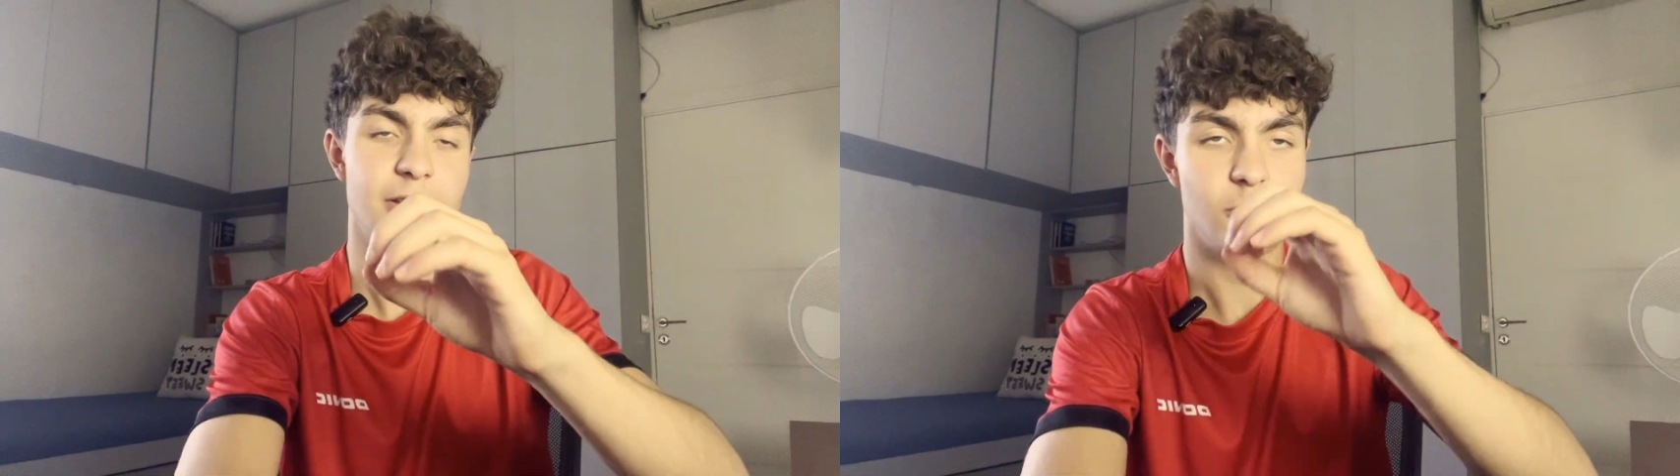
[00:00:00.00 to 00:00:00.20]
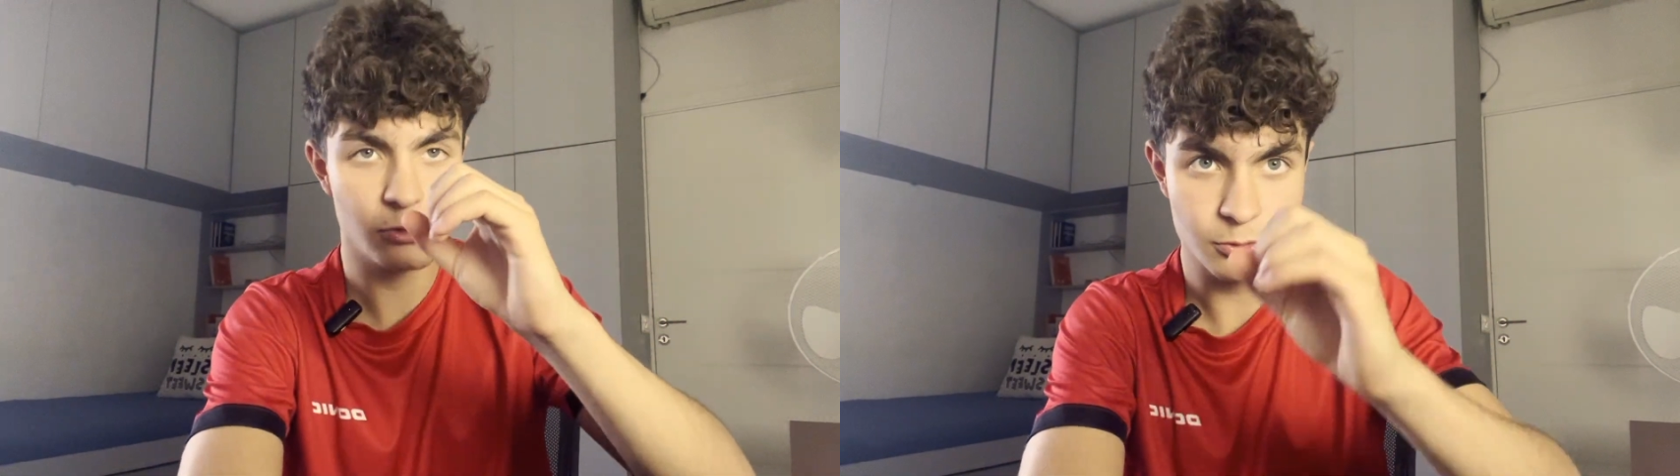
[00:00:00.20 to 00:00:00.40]

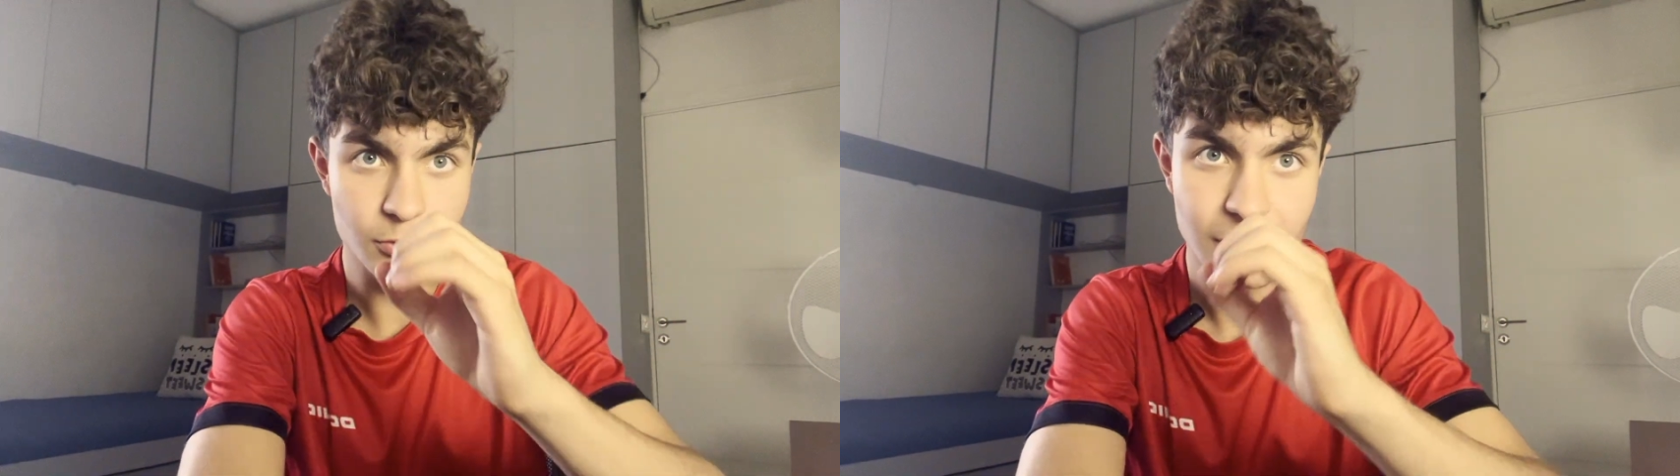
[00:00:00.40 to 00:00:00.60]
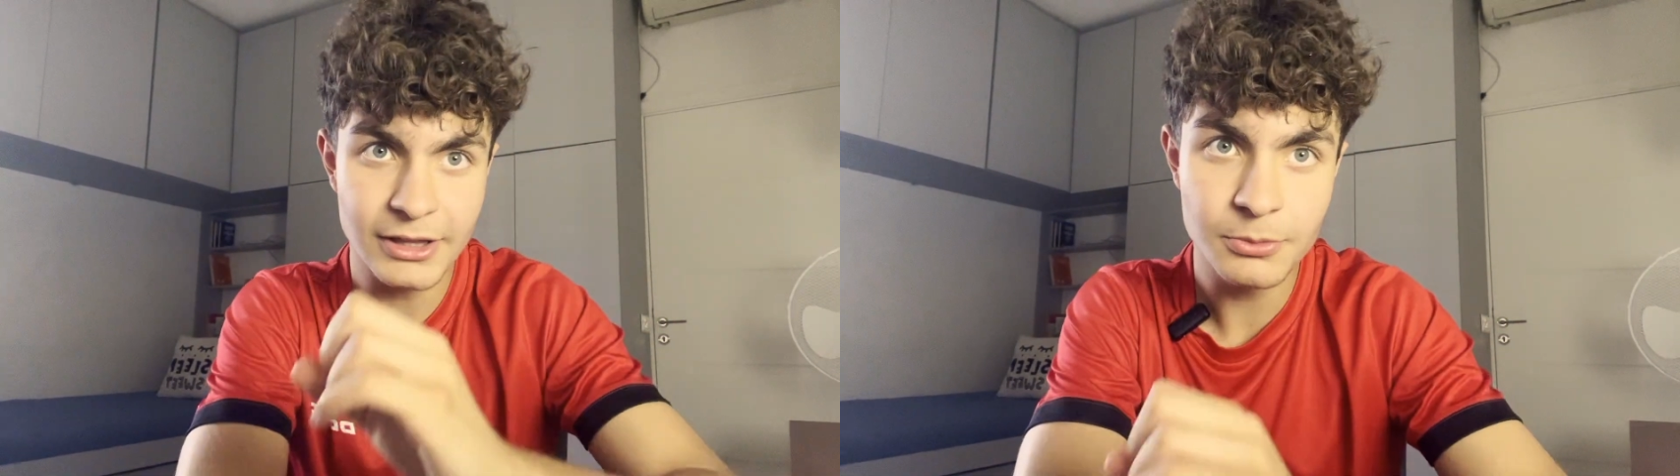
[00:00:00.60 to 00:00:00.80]
you
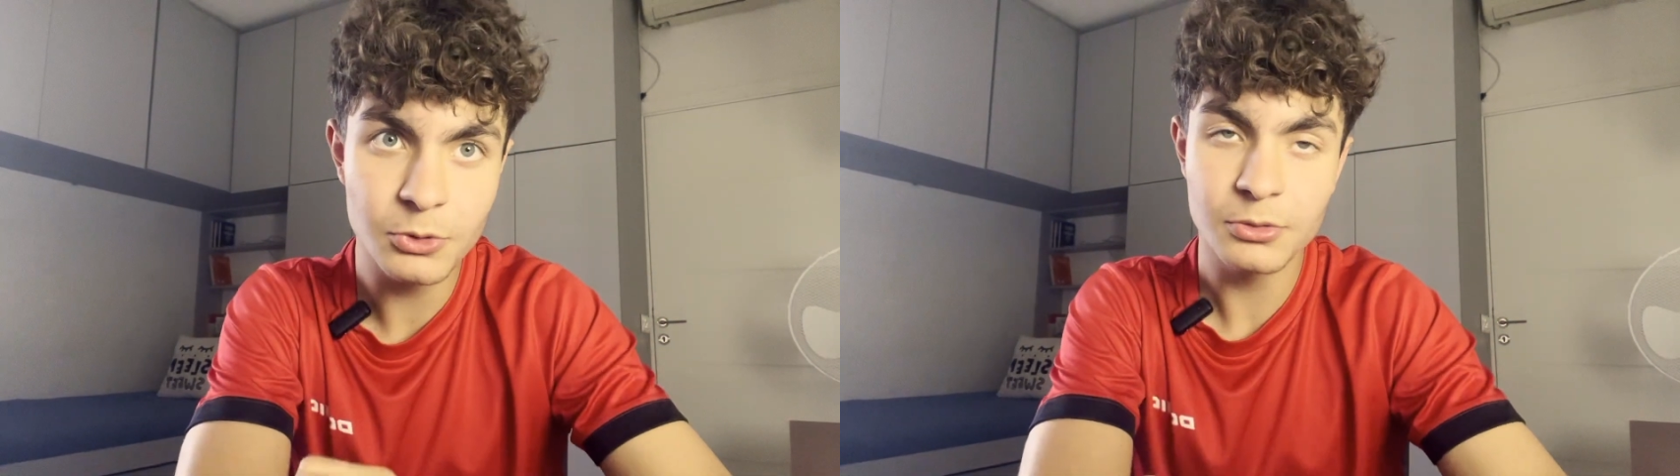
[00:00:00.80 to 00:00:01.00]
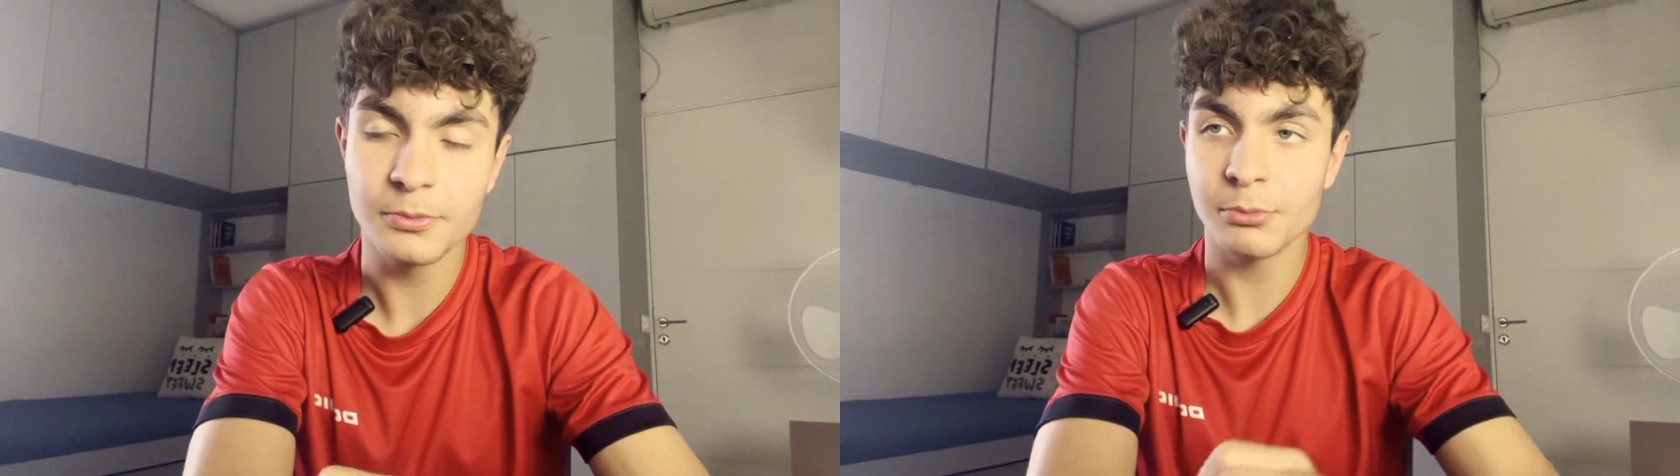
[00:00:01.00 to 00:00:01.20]
look at the
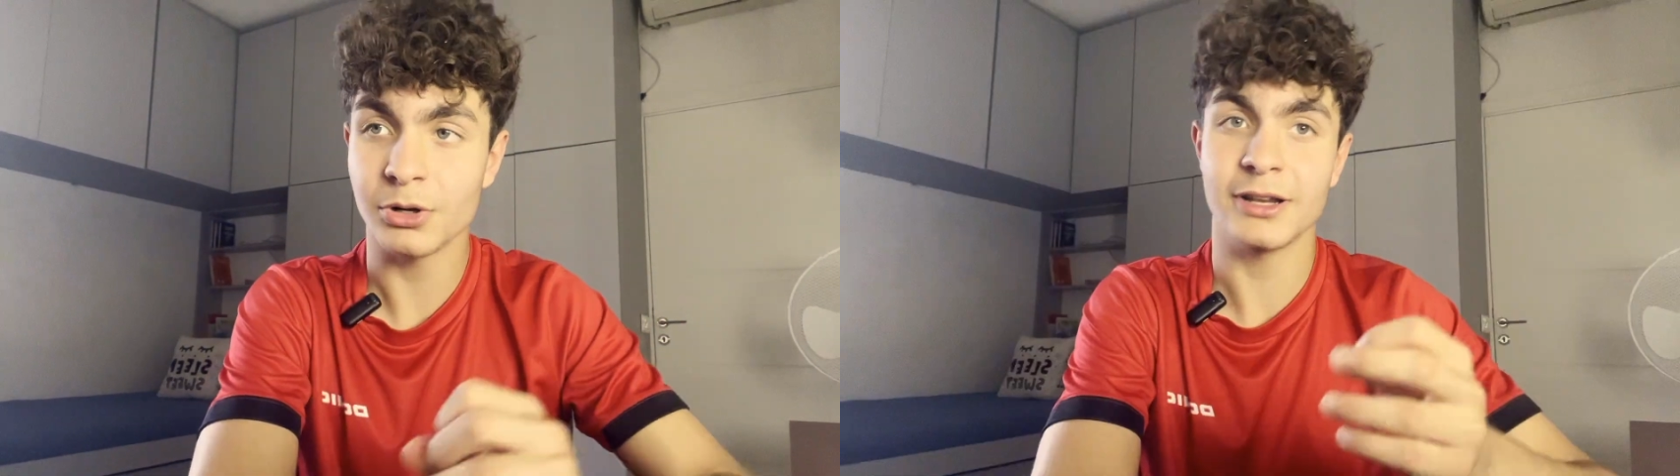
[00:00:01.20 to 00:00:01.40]
ball, but I